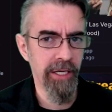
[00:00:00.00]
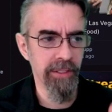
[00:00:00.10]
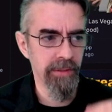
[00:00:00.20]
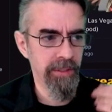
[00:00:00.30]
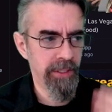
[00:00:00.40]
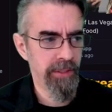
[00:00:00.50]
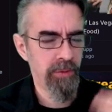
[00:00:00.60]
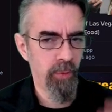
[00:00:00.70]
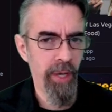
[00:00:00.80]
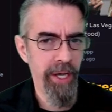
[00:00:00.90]
of
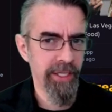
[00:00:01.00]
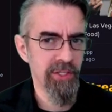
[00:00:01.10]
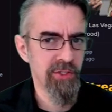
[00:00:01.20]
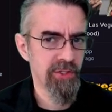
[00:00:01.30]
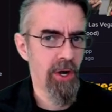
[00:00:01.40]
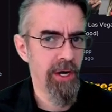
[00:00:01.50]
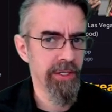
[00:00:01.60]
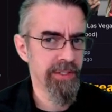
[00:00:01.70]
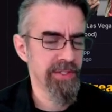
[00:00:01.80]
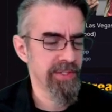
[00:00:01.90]
way to get
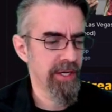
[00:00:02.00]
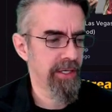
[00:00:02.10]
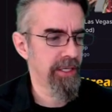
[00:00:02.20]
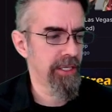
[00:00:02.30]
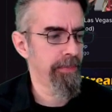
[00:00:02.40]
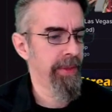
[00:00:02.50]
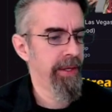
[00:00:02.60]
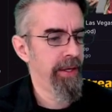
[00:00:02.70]
started to set it up.